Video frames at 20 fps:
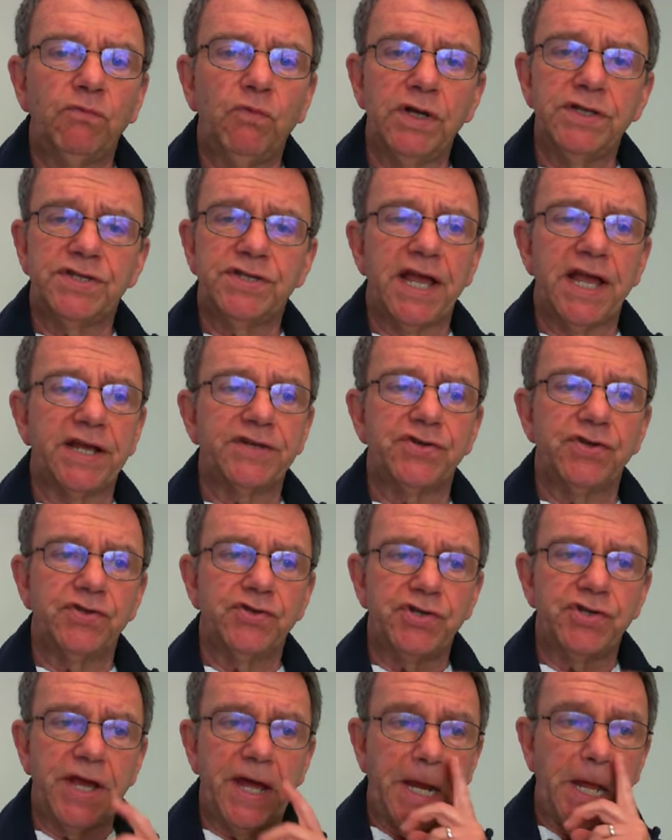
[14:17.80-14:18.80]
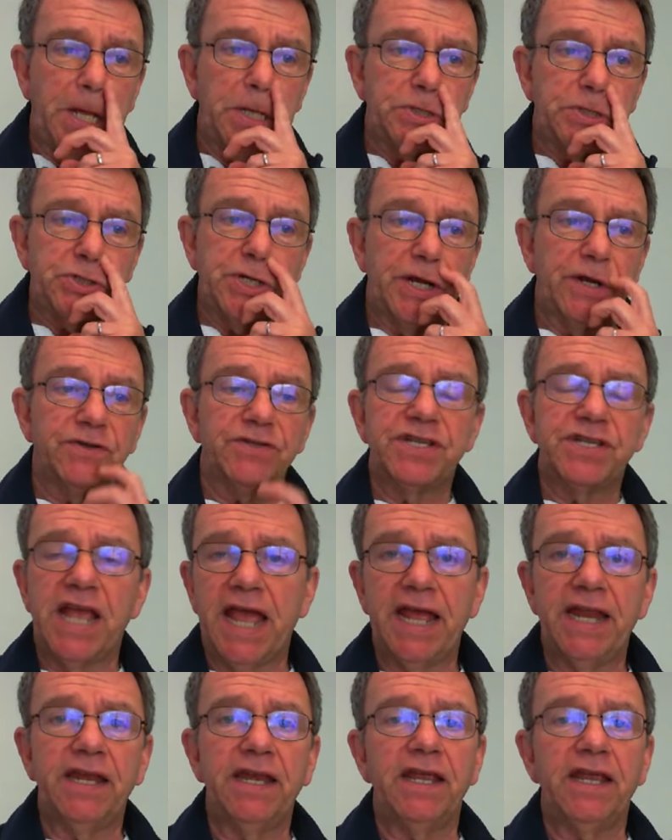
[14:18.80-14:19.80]
In one section, Jenna
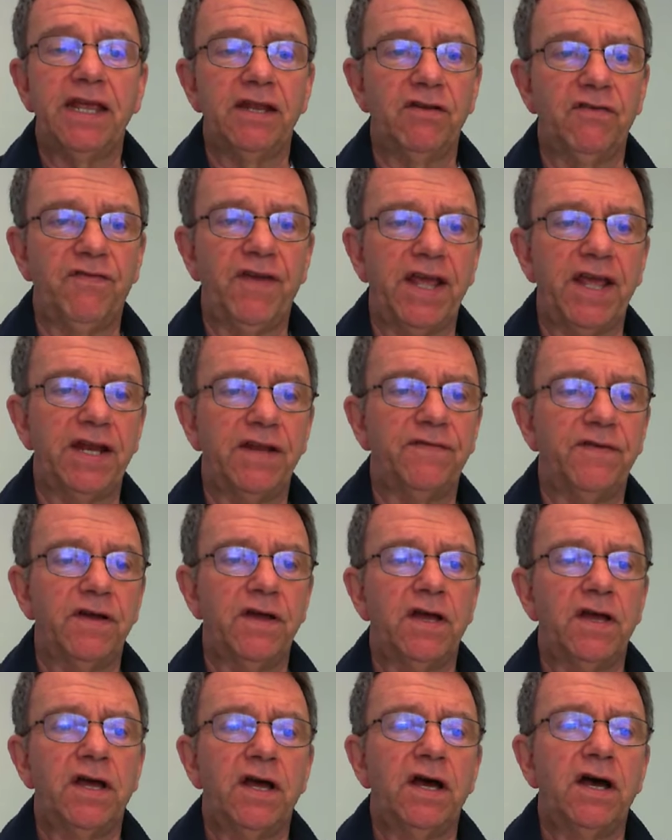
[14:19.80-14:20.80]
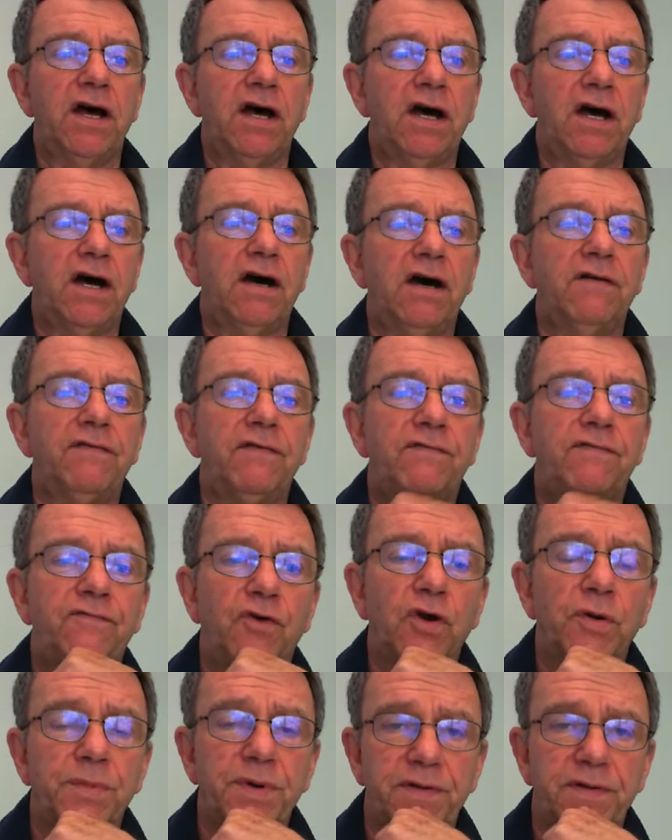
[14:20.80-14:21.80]
shared 10 innovative
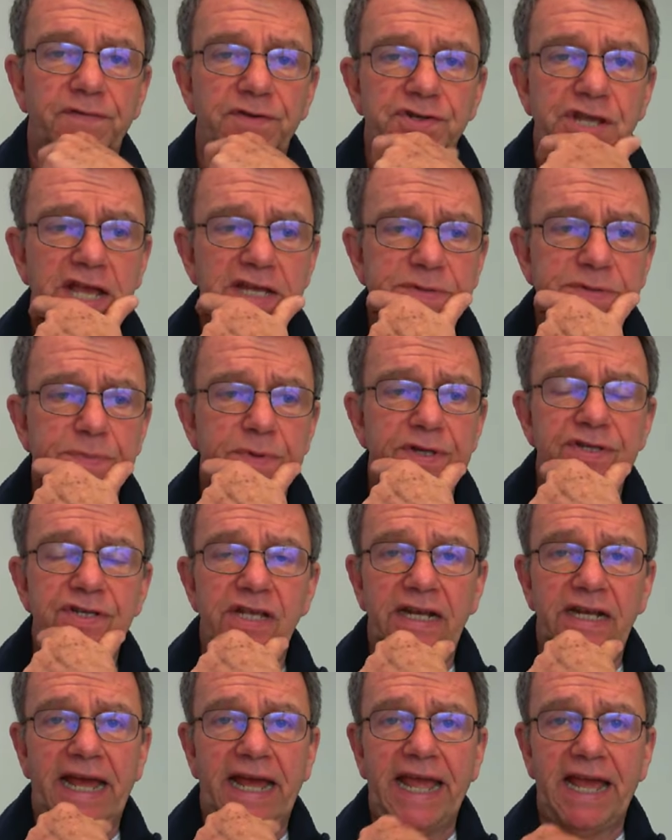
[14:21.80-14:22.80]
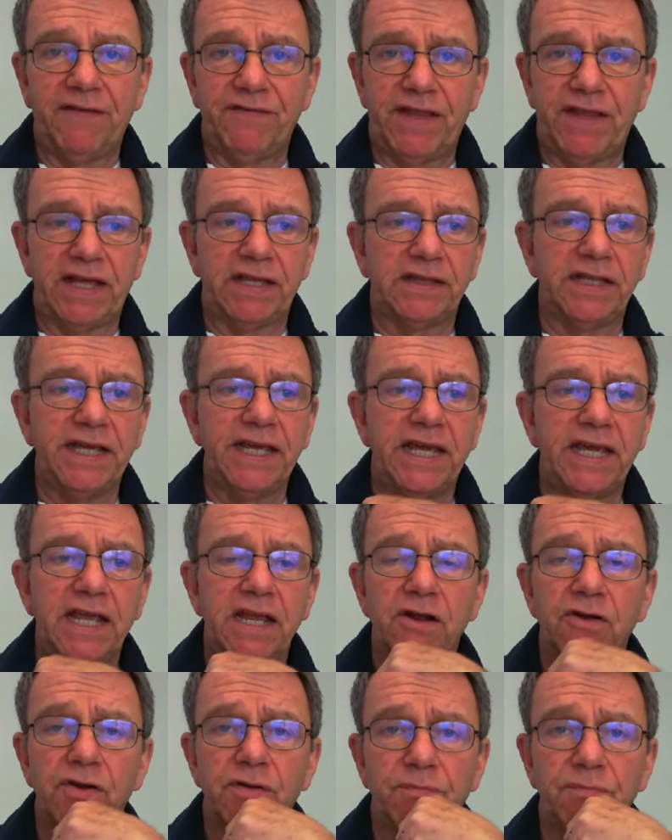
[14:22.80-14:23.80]
formative assessments, and I have that
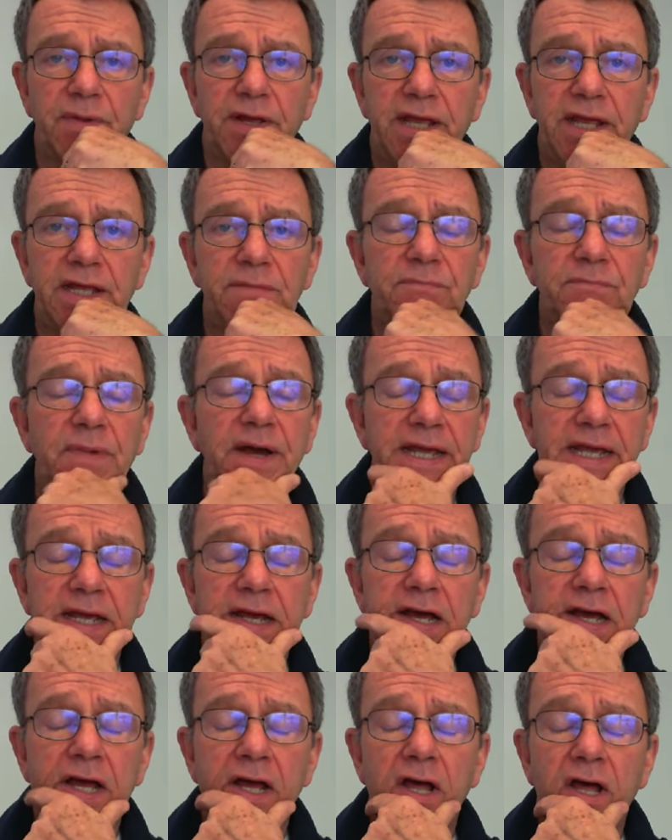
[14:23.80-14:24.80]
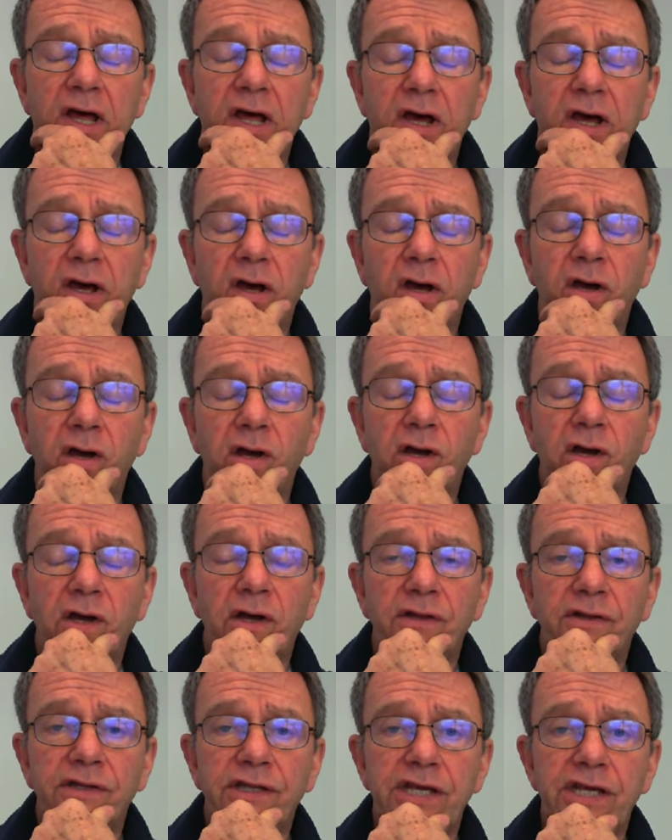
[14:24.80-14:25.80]
link here in my
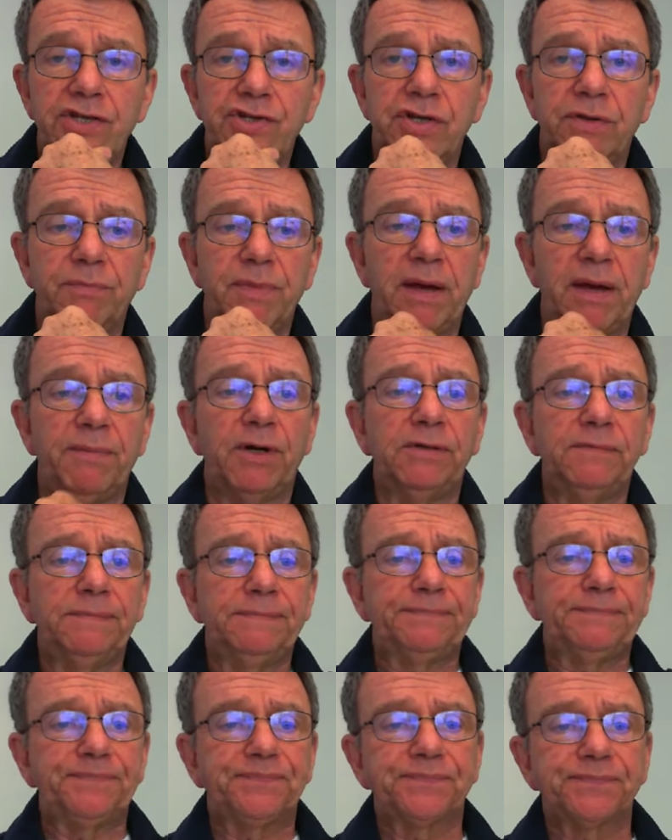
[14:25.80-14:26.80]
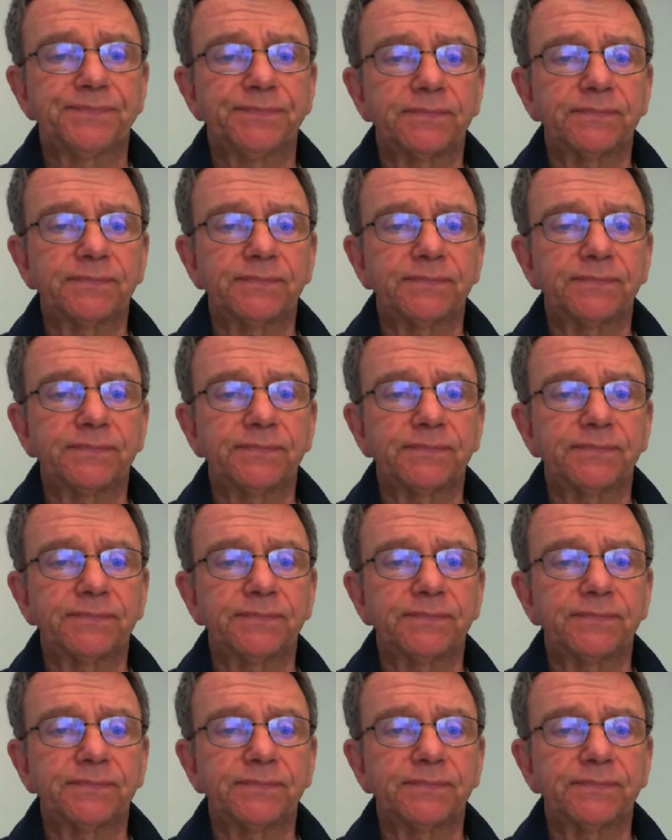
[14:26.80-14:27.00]
teaching memo.